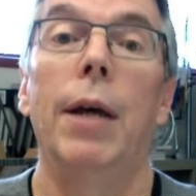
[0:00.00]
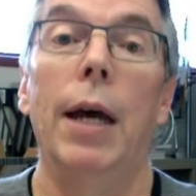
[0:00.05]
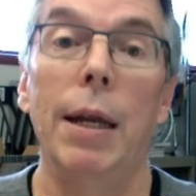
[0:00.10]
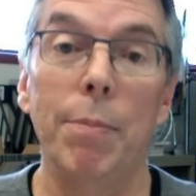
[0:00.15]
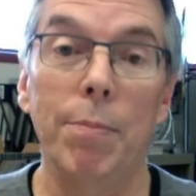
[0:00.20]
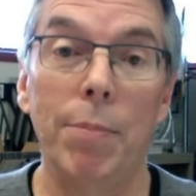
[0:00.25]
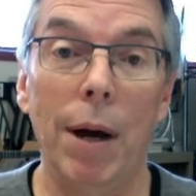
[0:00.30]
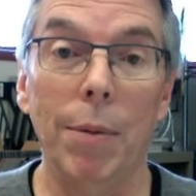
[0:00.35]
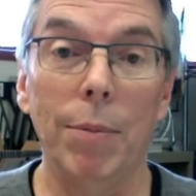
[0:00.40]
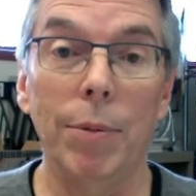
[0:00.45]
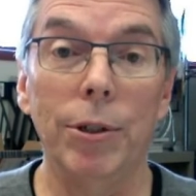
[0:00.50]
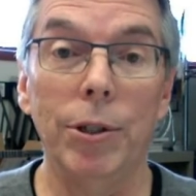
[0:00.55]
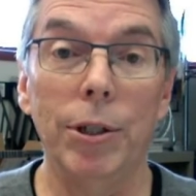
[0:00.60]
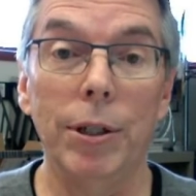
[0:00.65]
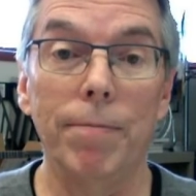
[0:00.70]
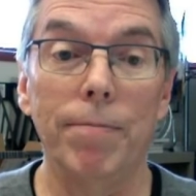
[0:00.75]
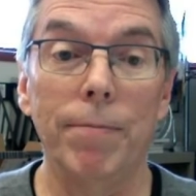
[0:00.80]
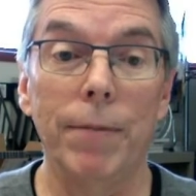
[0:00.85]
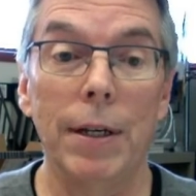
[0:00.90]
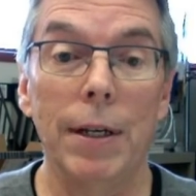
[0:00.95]
and publishing.
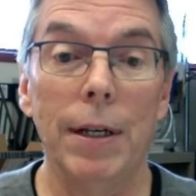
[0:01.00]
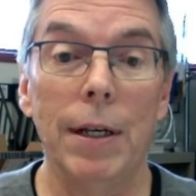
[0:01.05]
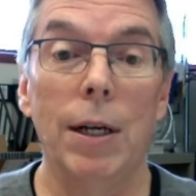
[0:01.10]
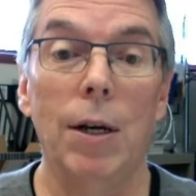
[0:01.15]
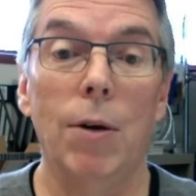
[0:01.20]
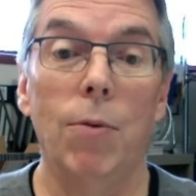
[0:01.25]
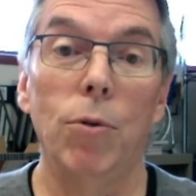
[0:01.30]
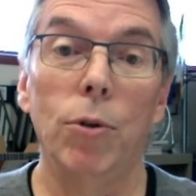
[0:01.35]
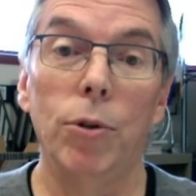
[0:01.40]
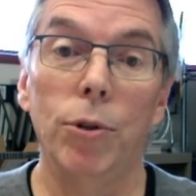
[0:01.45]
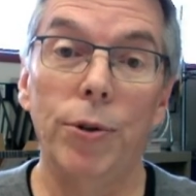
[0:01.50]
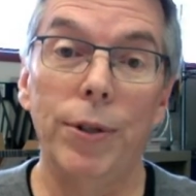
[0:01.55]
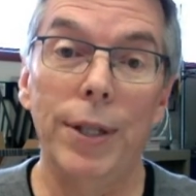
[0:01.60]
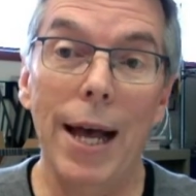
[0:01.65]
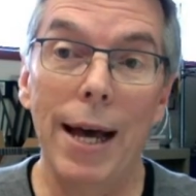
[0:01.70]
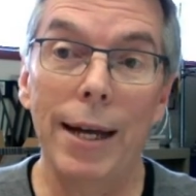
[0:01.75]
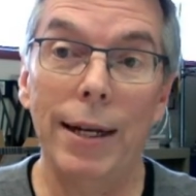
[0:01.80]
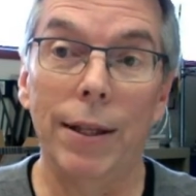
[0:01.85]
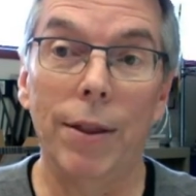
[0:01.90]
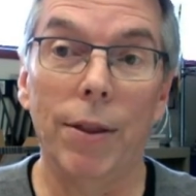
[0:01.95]
We'll do
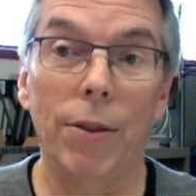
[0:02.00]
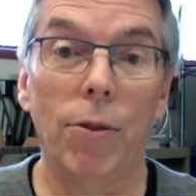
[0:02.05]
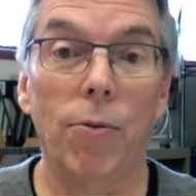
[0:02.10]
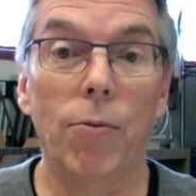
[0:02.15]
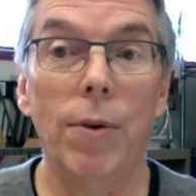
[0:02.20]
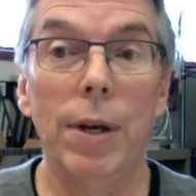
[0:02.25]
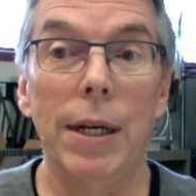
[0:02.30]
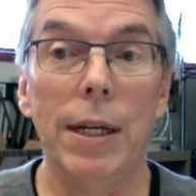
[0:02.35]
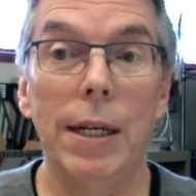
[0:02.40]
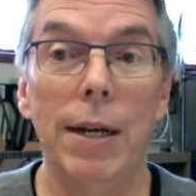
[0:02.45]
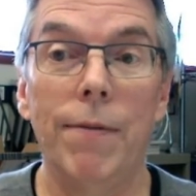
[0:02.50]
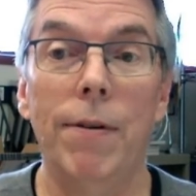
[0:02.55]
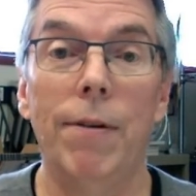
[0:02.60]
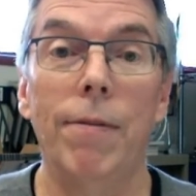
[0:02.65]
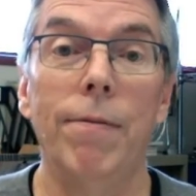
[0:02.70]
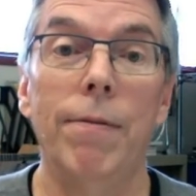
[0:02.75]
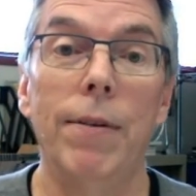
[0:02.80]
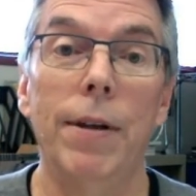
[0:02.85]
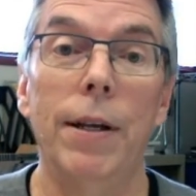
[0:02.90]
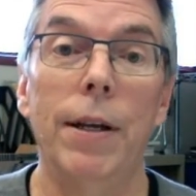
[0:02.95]
that in 3
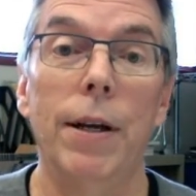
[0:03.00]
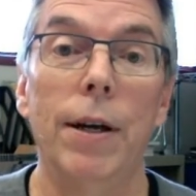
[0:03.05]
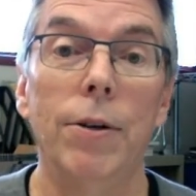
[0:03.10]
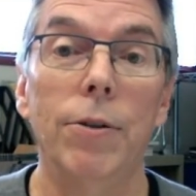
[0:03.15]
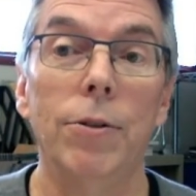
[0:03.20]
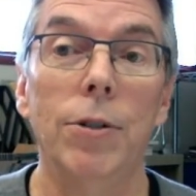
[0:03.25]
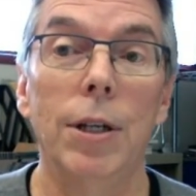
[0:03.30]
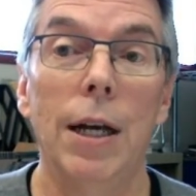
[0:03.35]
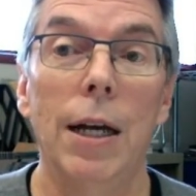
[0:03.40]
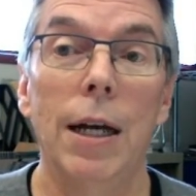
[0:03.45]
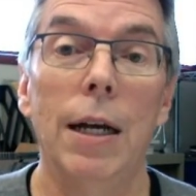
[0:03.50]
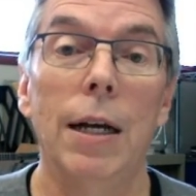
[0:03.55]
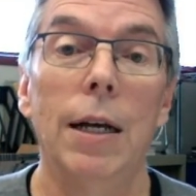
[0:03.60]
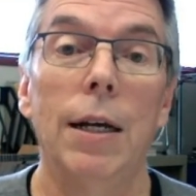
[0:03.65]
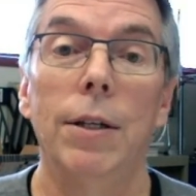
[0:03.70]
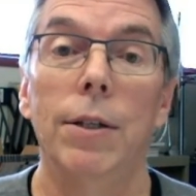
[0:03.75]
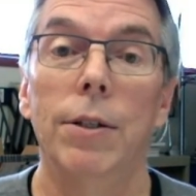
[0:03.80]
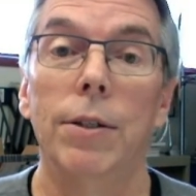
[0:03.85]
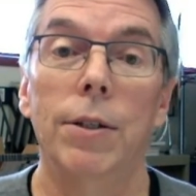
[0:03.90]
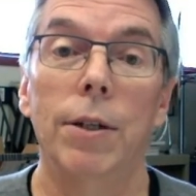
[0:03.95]
different videos,
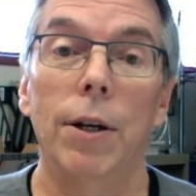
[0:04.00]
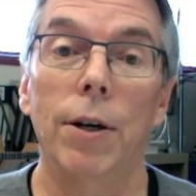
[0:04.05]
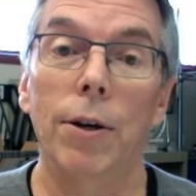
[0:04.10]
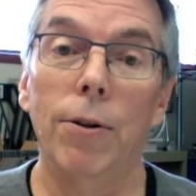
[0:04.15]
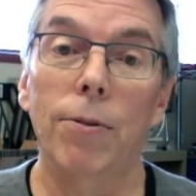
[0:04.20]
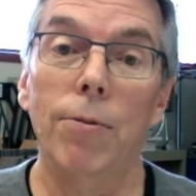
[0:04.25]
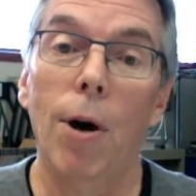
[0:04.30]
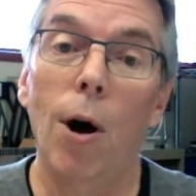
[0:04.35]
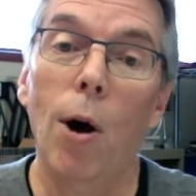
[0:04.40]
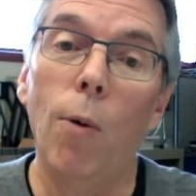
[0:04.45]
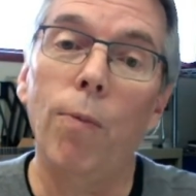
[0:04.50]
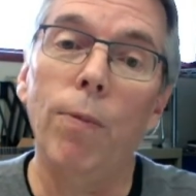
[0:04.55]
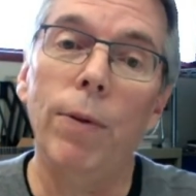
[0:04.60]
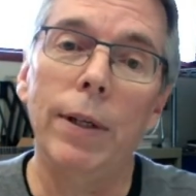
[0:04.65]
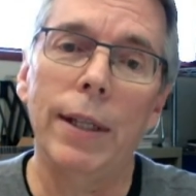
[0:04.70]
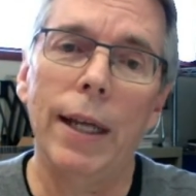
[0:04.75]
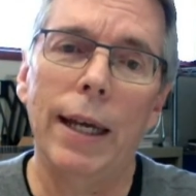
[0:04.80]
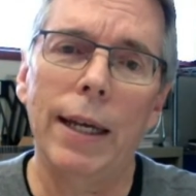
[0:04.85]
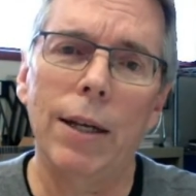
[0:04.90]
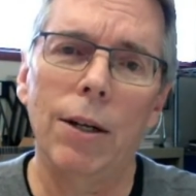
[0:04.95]
so hopefully
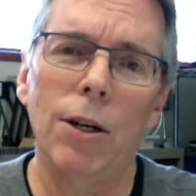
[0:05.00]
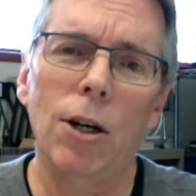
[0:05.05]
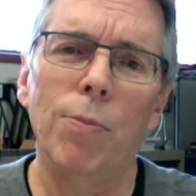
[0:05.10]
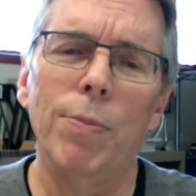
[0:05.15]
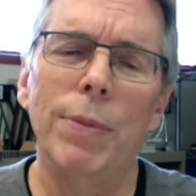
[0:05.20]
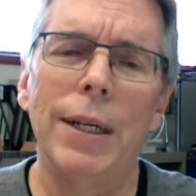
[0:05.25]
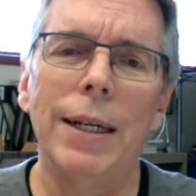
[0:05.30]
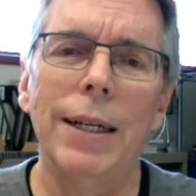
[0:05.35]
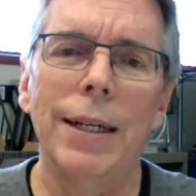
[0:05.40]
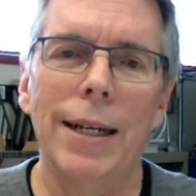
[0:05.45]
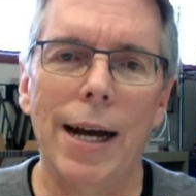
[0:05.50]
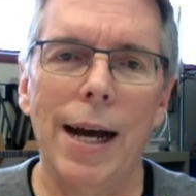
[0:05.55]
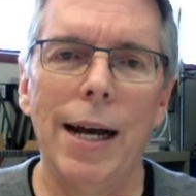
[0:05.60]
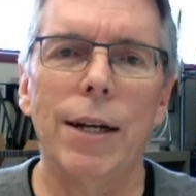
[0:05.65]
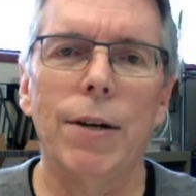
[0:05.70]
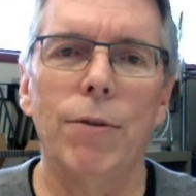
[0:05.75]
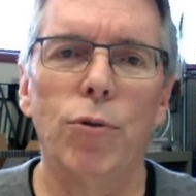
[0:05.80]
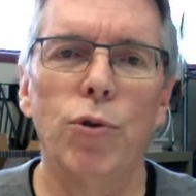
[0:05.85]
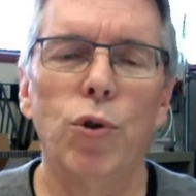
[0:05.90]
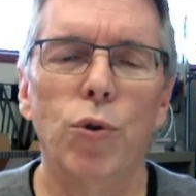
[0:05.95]
they can all be
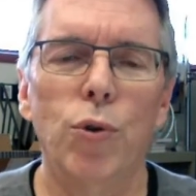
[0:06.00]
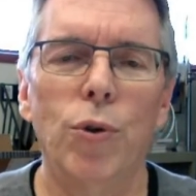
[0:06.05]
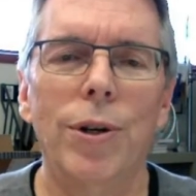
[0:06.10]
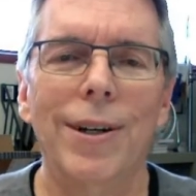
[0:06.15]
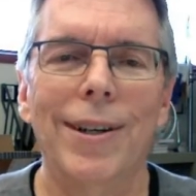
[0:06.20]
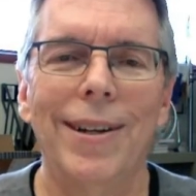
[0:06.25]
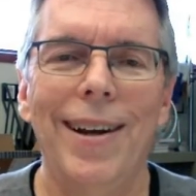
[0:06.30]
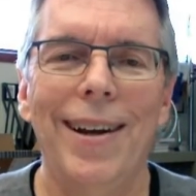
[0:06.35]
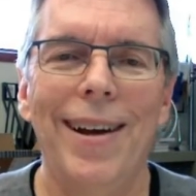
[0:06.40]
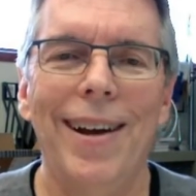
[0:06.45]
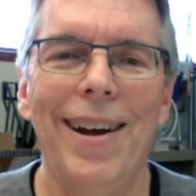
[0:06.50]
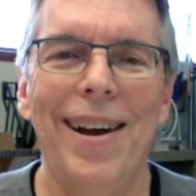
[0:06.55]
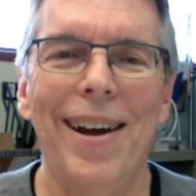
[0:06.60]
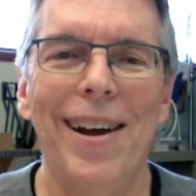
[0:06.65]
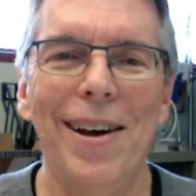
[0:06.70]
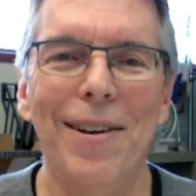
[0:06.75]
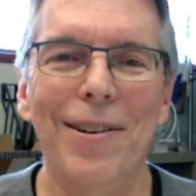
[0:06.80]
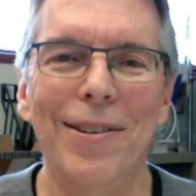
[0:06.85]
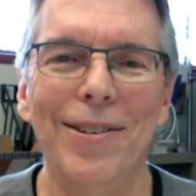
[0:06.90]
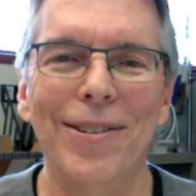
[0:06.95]
kind of short,
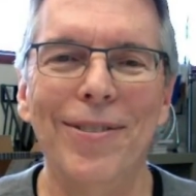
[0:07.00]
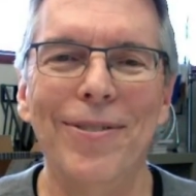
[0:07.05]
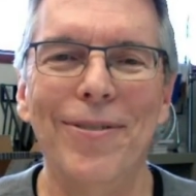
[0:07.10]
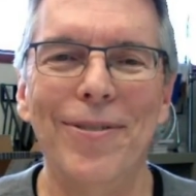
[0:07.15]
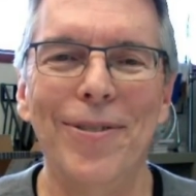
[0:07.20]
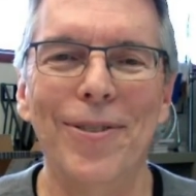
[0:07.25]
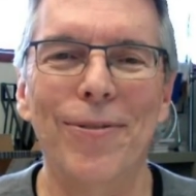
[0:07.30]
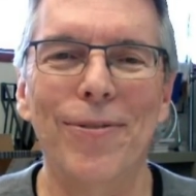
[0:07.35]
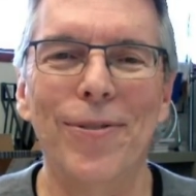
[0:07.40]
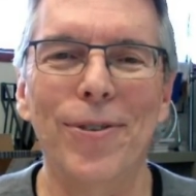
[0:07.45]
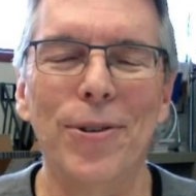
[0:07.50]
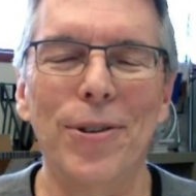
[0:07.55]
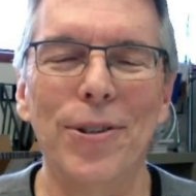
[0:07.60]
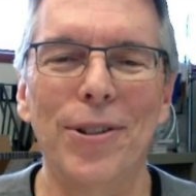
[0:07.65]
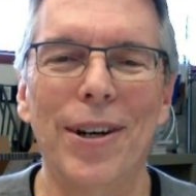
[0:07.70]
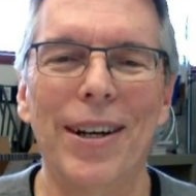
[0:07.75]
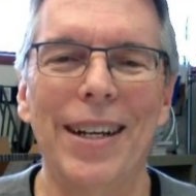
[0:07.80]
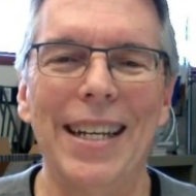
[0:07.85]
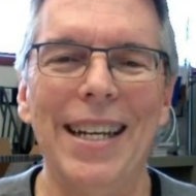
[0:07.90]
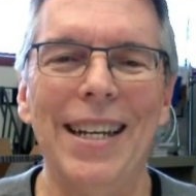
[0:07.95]
and we'll focus
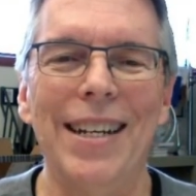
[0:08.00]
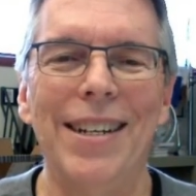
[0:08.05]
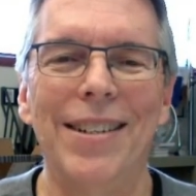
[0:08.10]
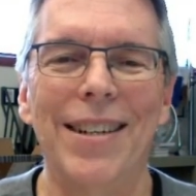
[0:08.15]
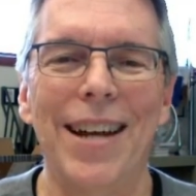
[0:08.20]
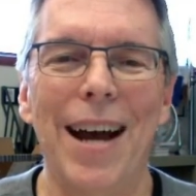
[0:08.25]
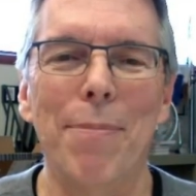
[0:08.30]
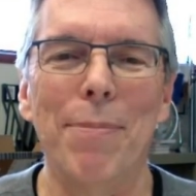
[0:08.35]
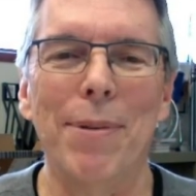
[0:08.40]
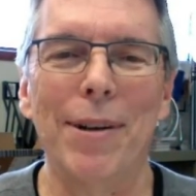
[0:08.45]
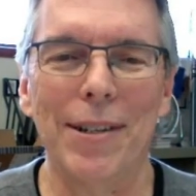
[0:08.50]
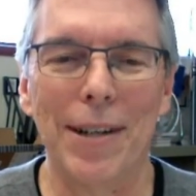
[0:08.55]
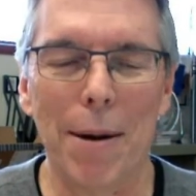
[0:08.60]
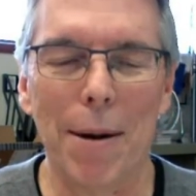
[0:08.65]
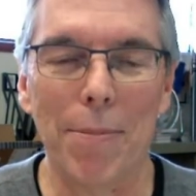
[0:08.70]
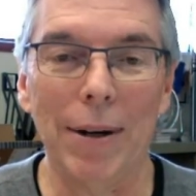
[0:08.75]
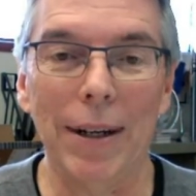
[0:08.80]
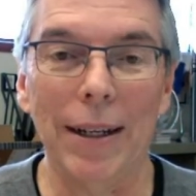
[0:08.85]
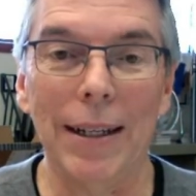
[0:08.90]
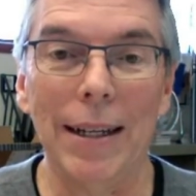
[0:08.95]
on each topic
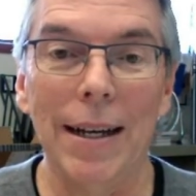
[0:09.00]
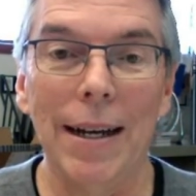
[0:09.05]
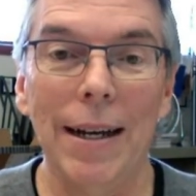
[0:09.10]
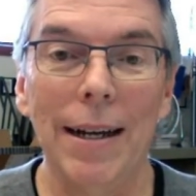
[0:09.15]
separately.